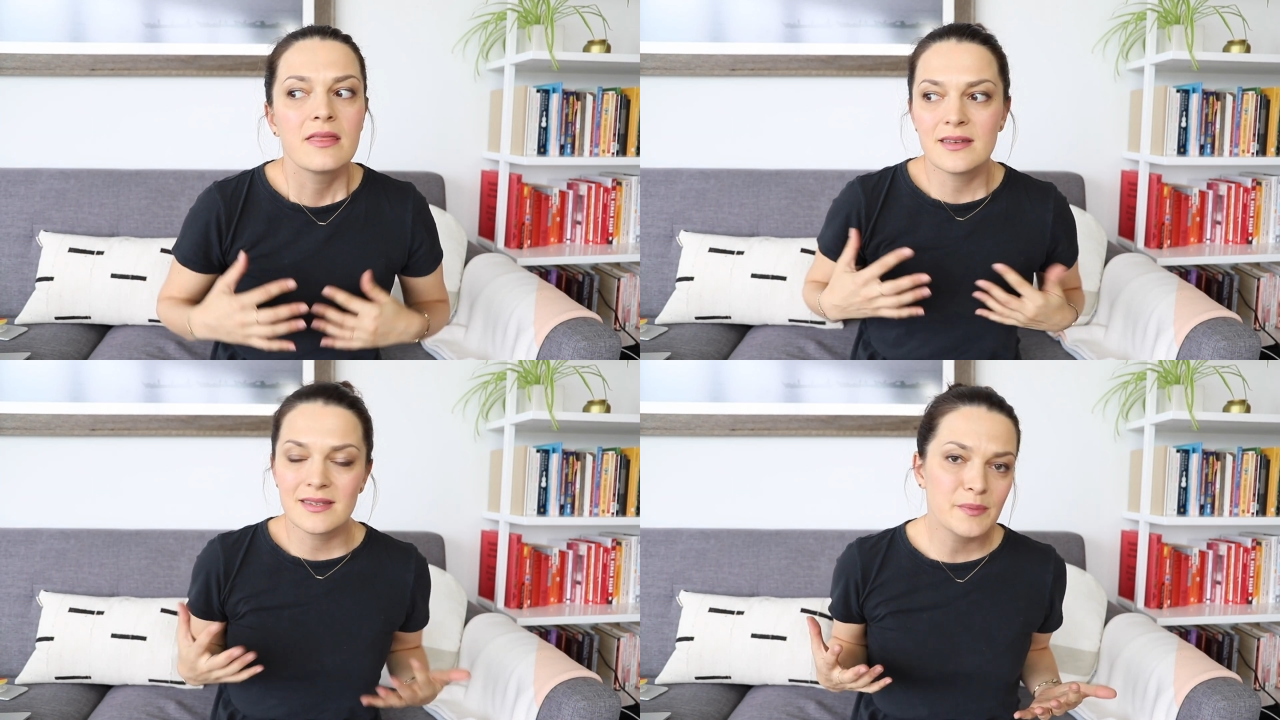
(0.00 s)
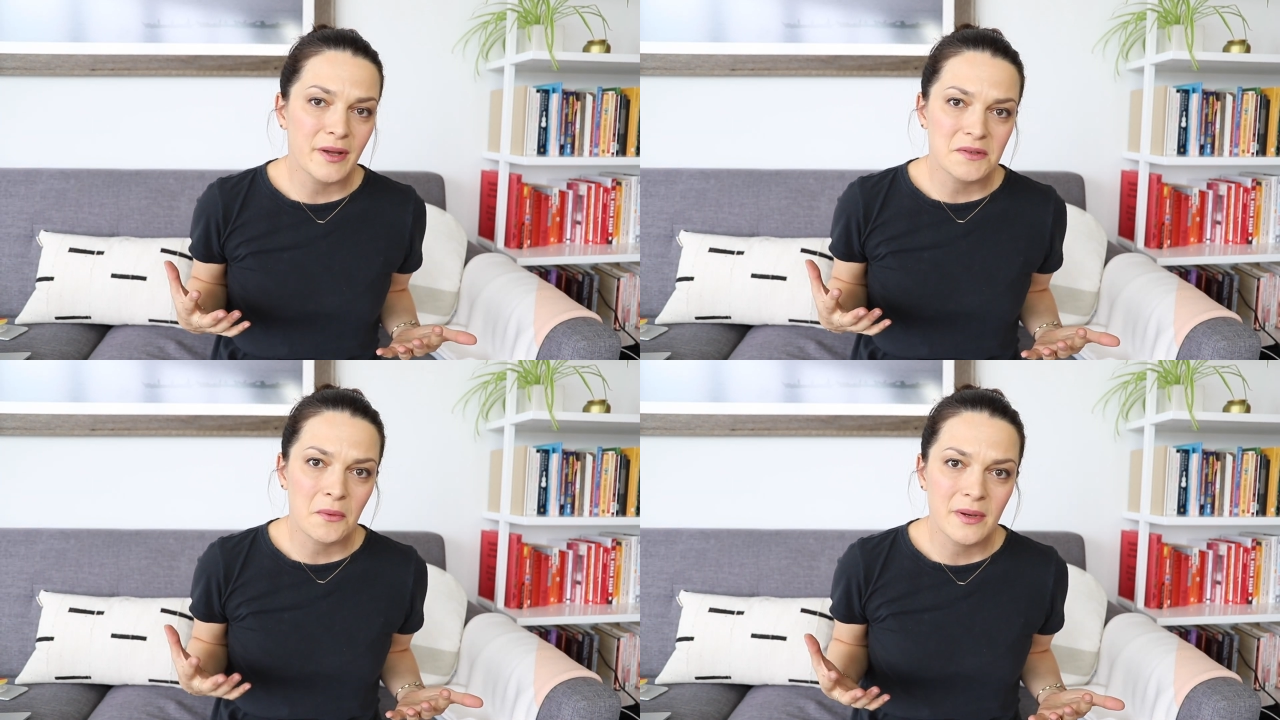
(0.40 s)
This is the
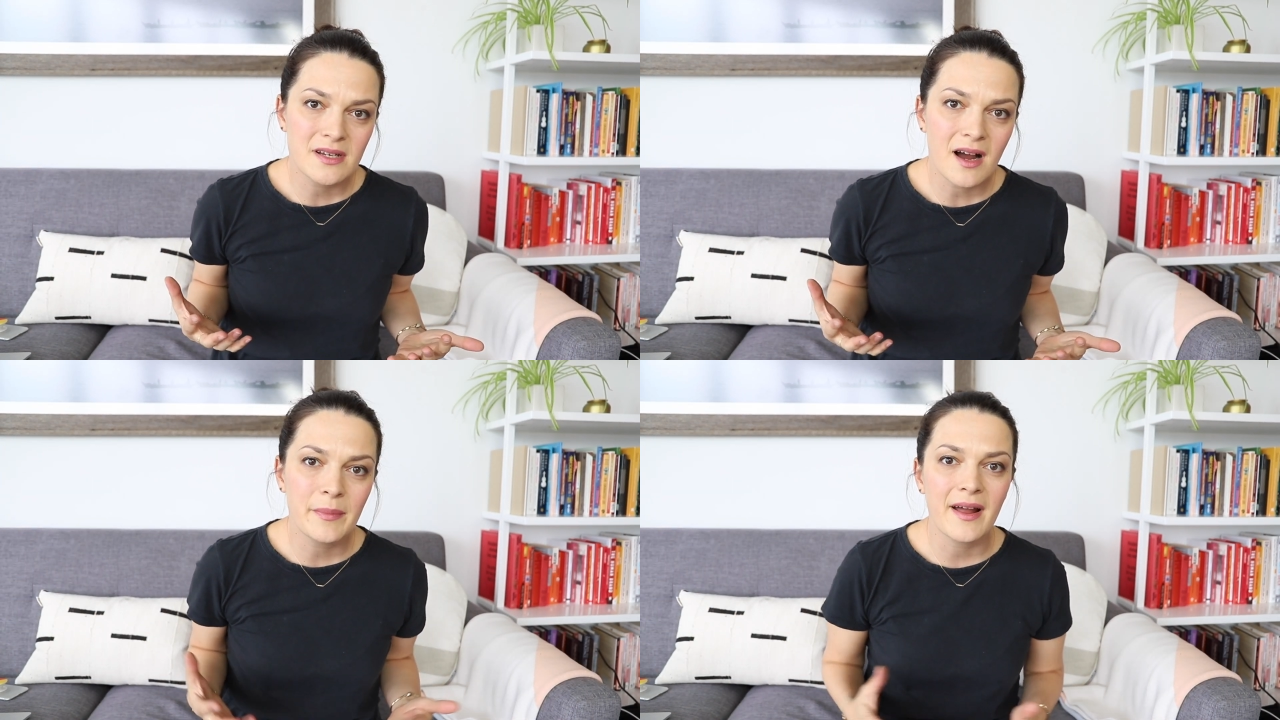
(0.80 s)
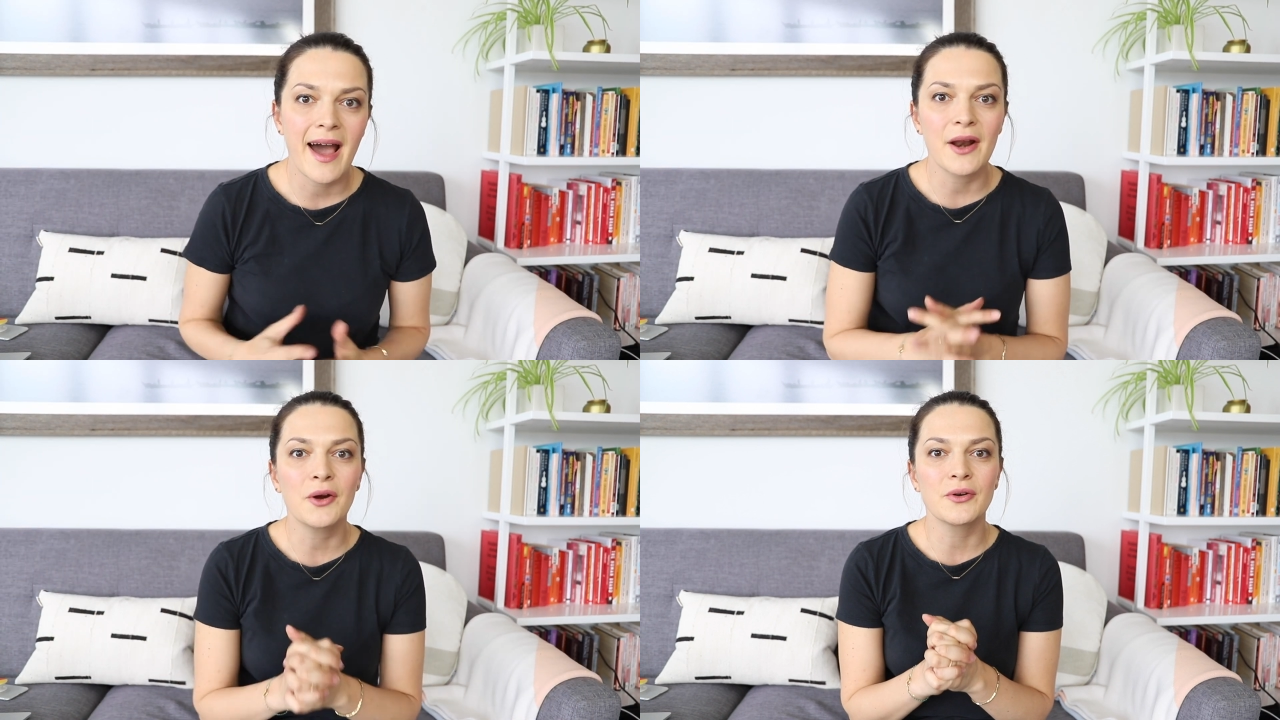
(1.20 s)
place where we talk about
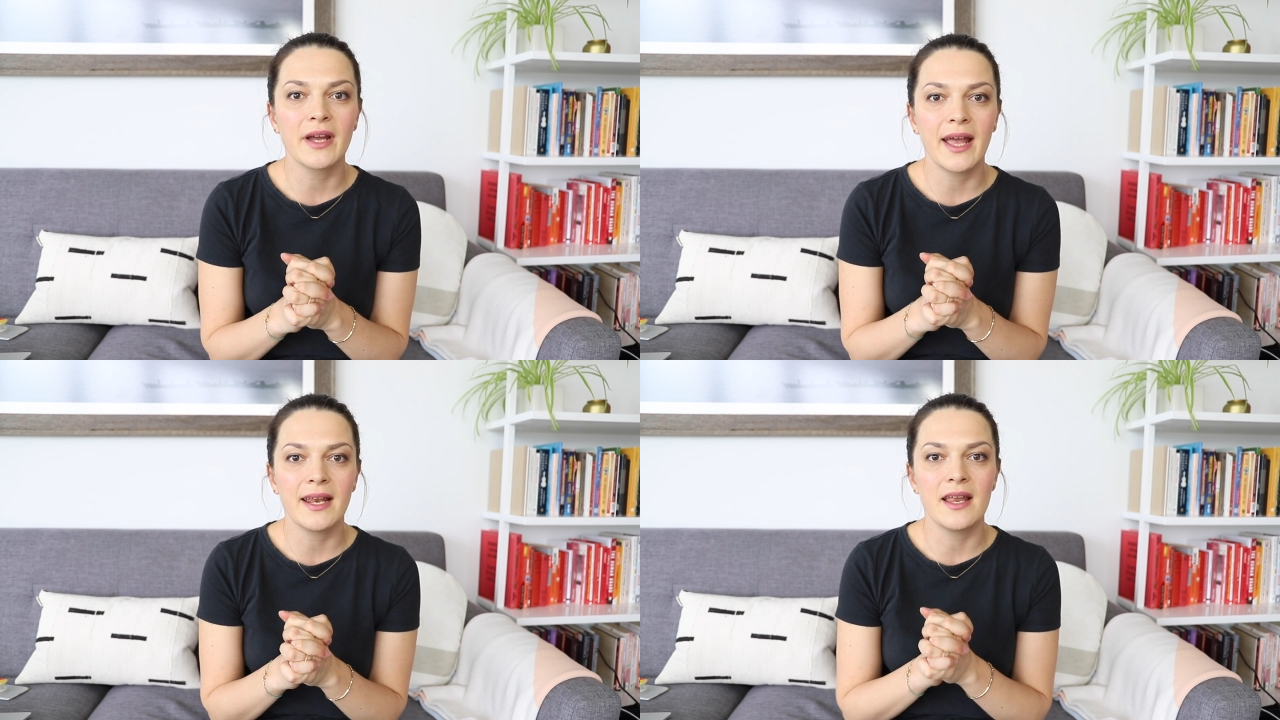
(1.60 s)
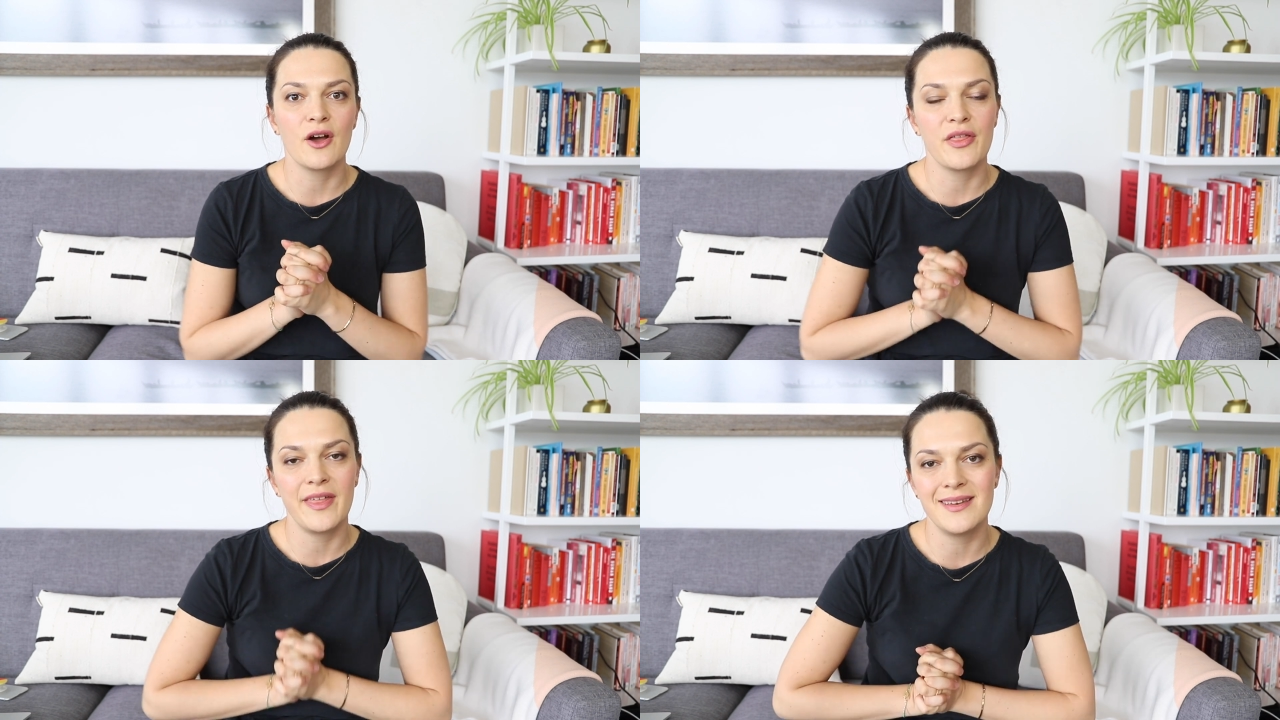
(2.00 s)
how to create an
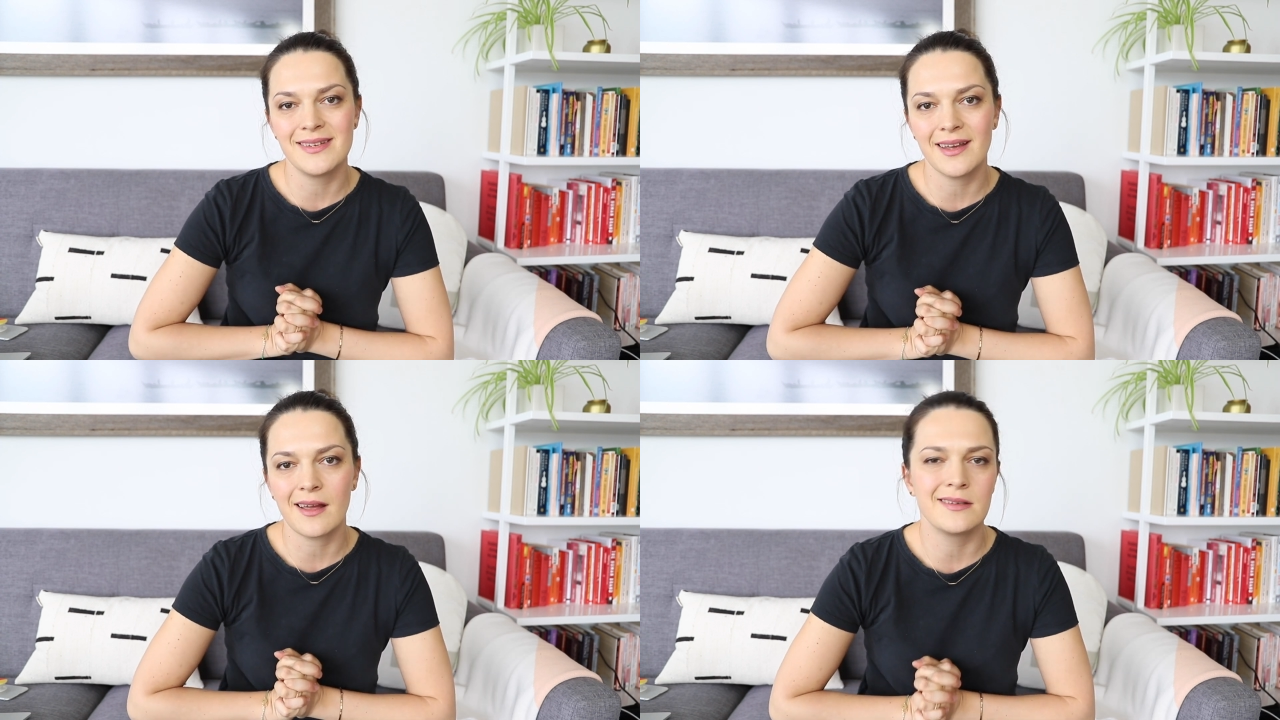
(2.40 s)
authentic